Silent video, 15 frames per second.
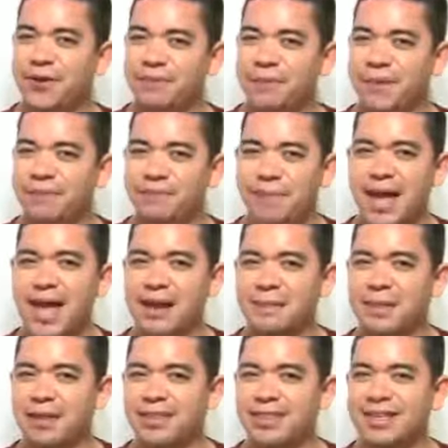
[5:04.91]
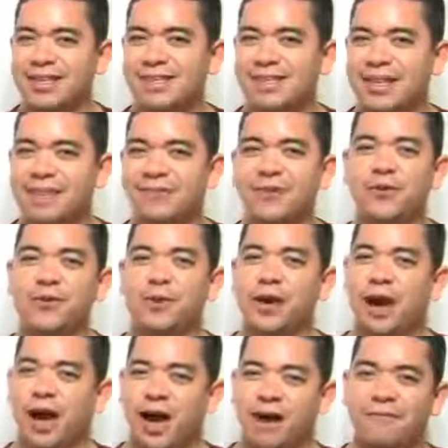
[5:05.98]
to be mad about this if you
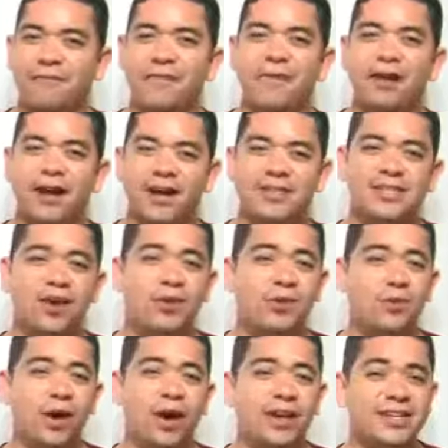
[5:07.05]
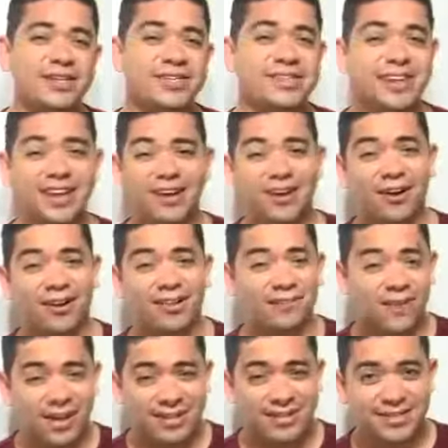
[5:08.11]
would offer us a way to skin our
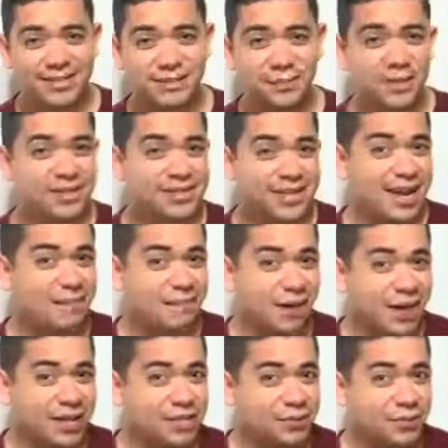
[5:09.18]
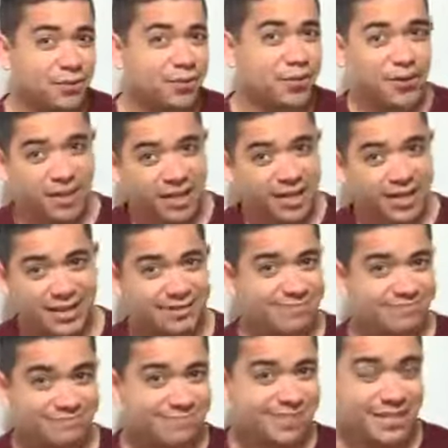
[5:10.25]
devices, but it's not possible currently,
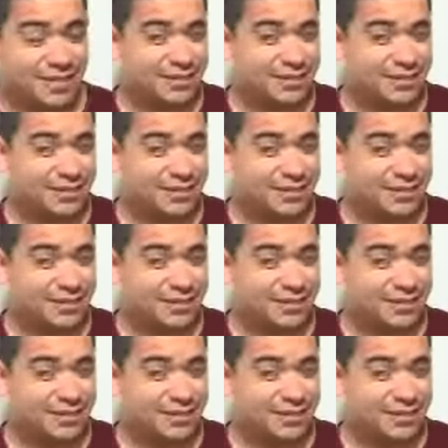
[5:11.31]
you